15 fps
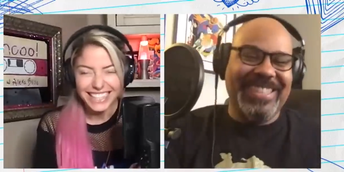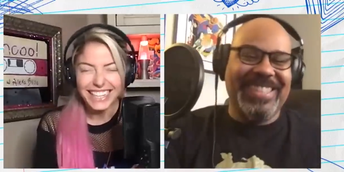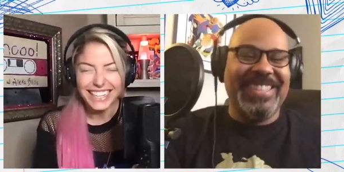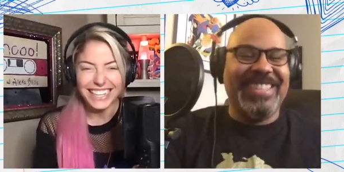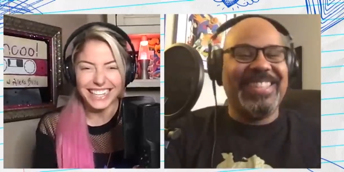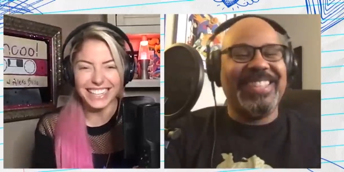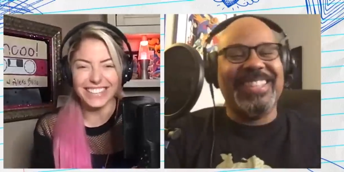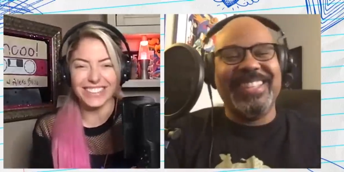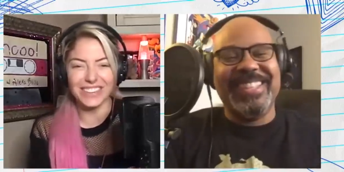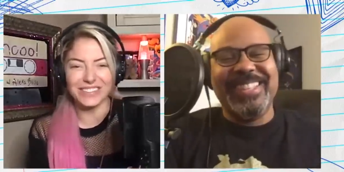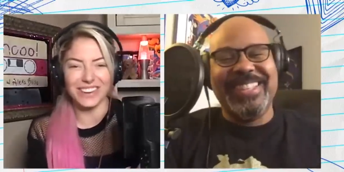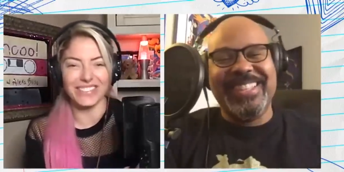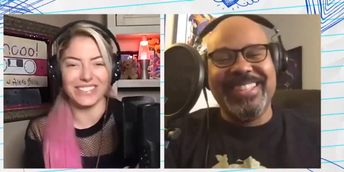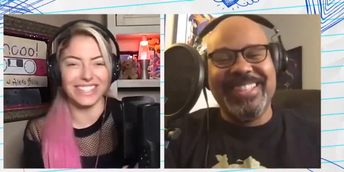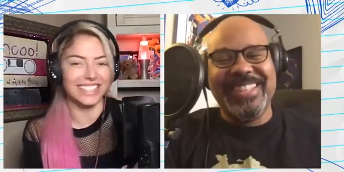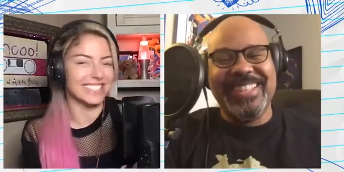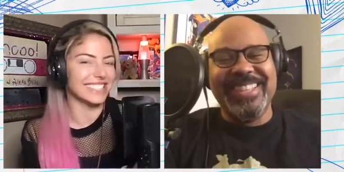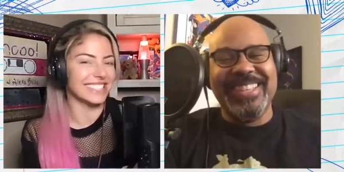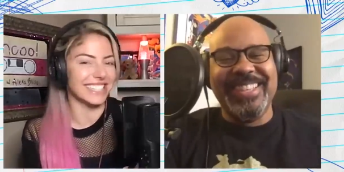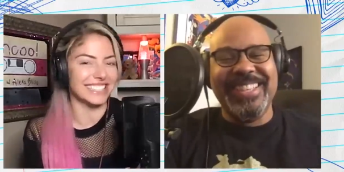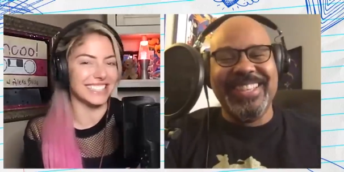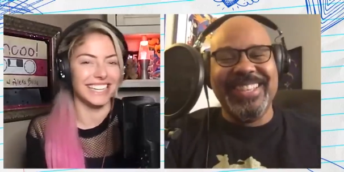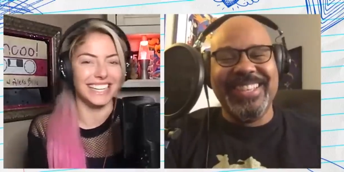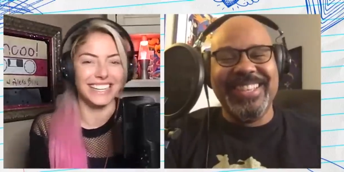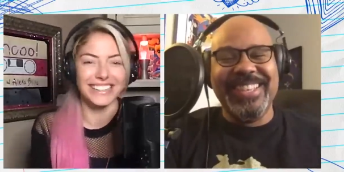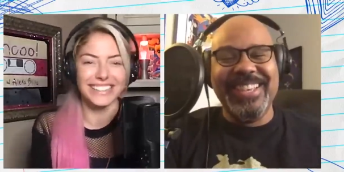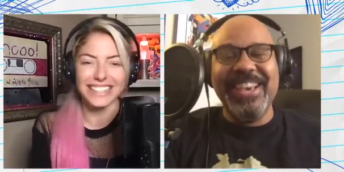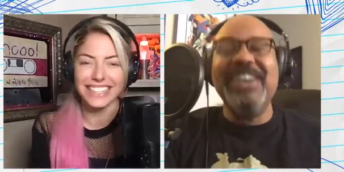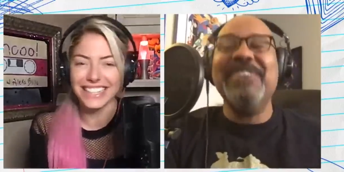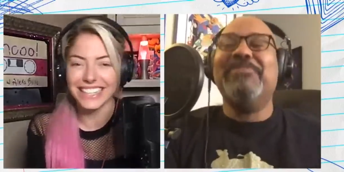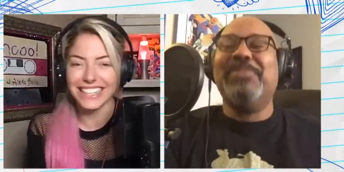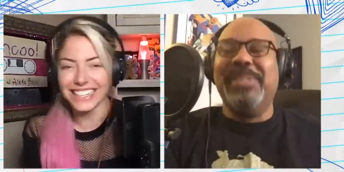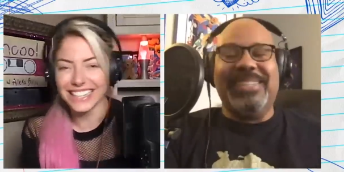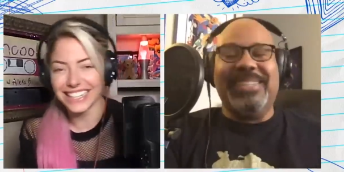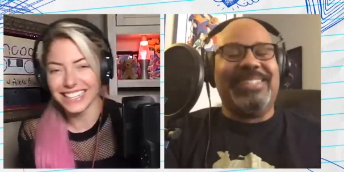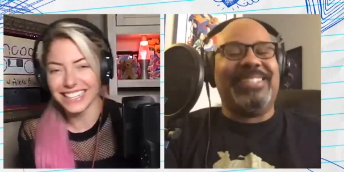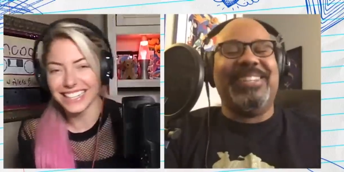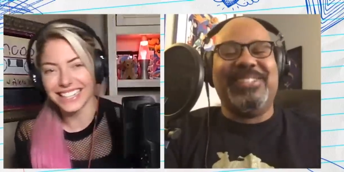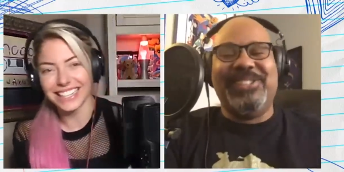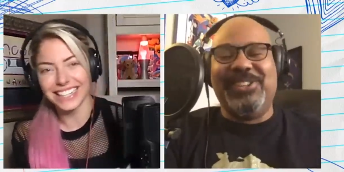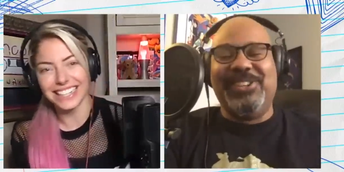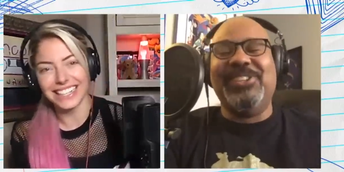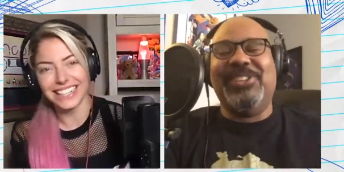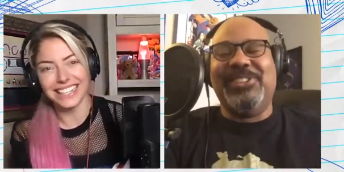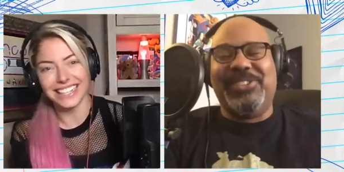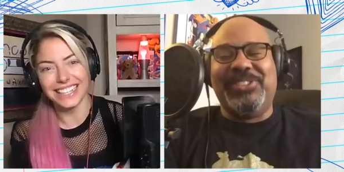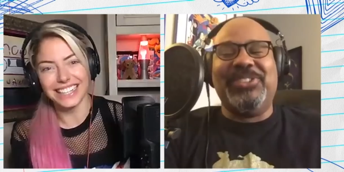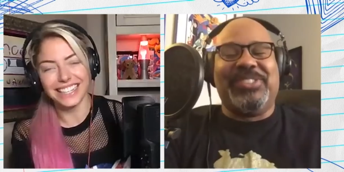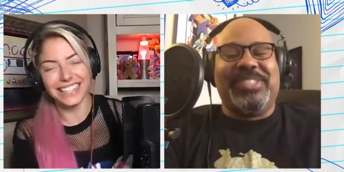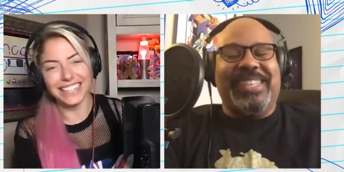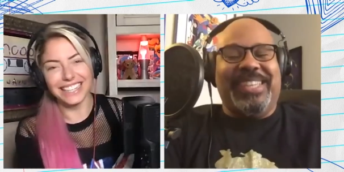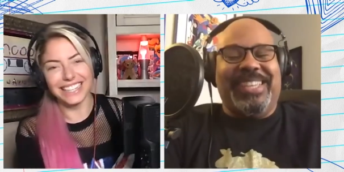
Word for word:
Speaker 1: I love it. I'm definitely going to check that out.
Speaker 2: Please, it's your, yours, you'll see.